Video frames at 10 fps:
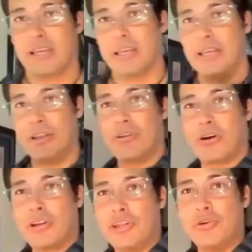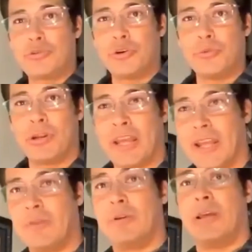and you go to YouTube
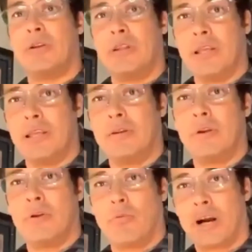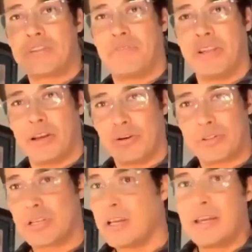today and watch videos,